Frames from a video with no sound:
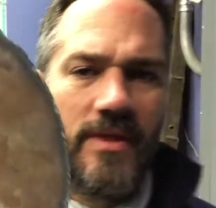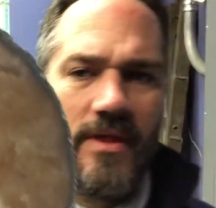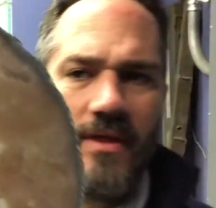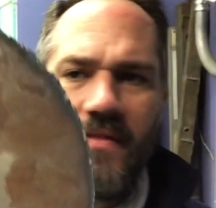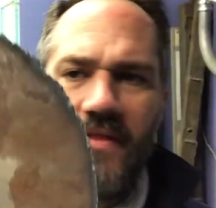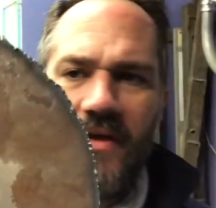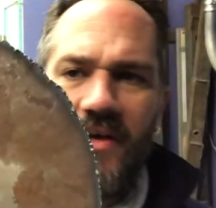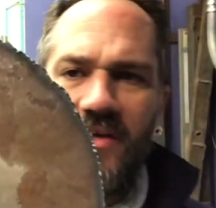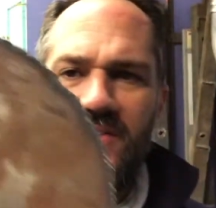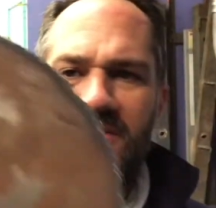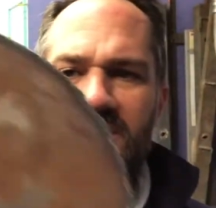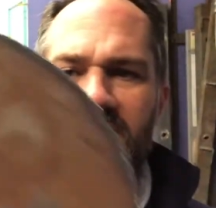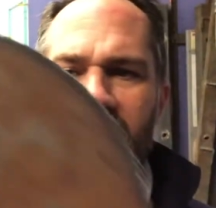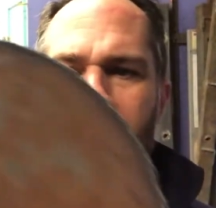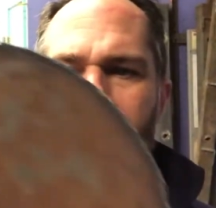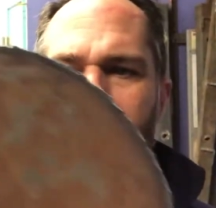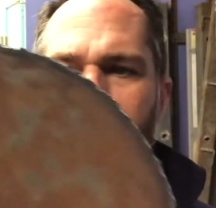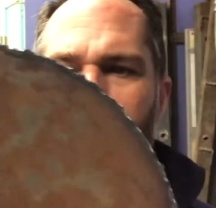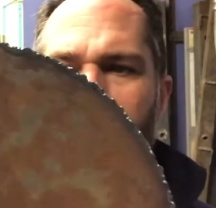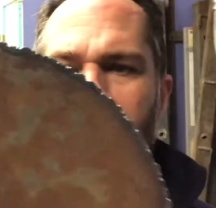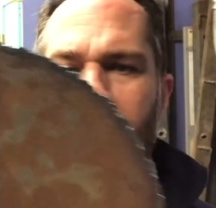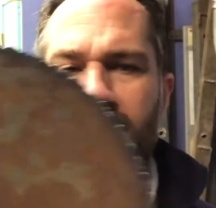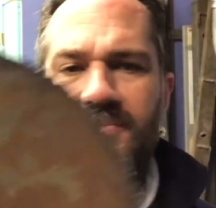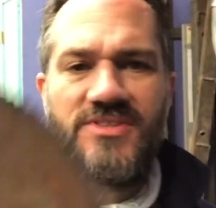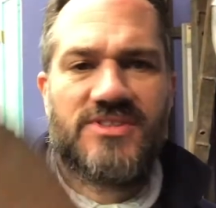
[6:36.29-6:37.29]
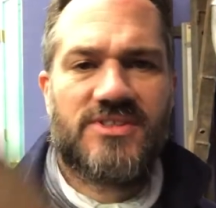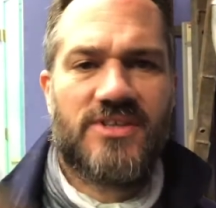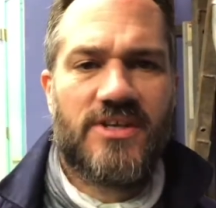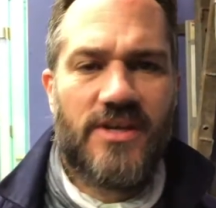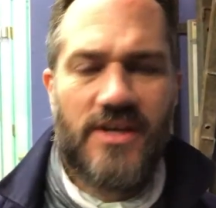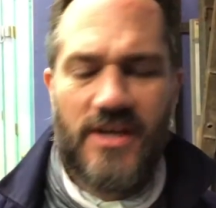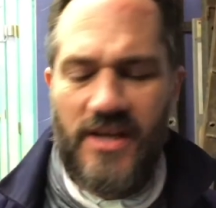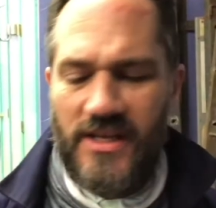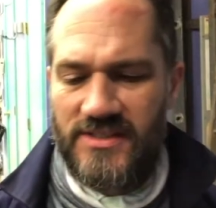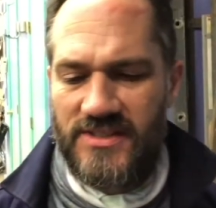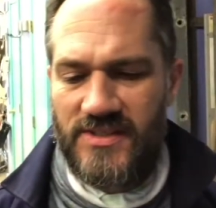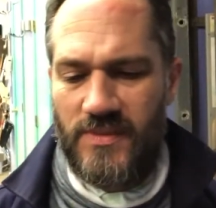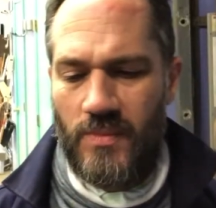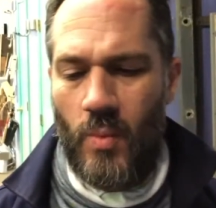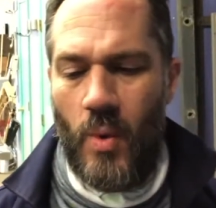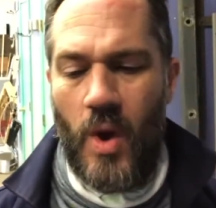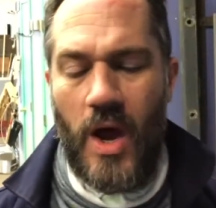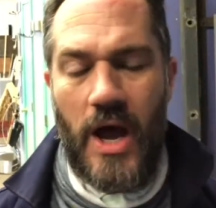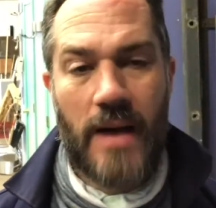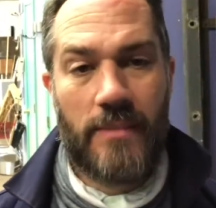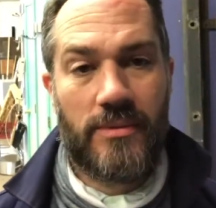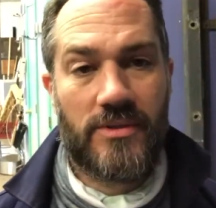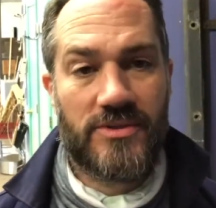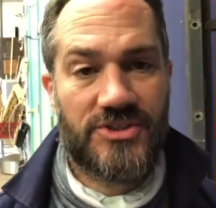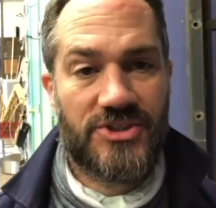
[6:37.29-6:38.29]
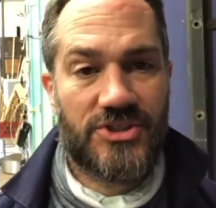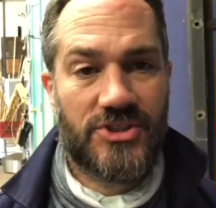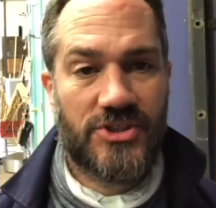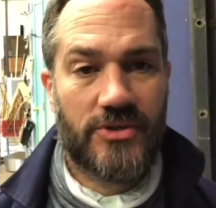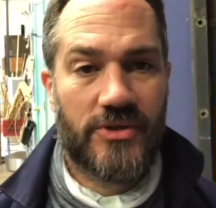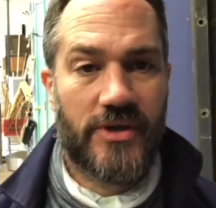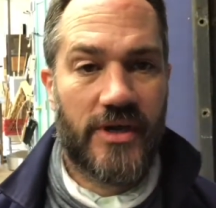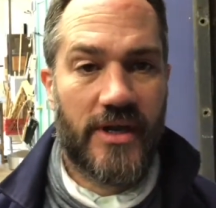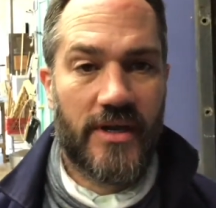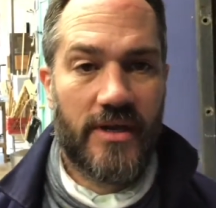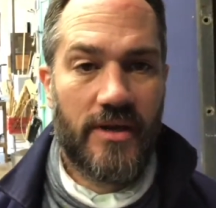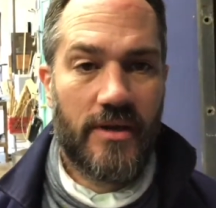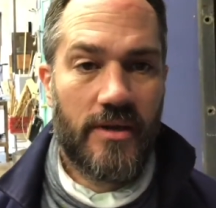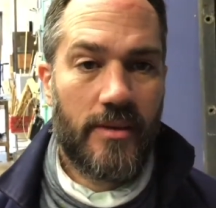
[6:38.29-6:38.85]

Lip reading: There are some bumps and some wobbles to it.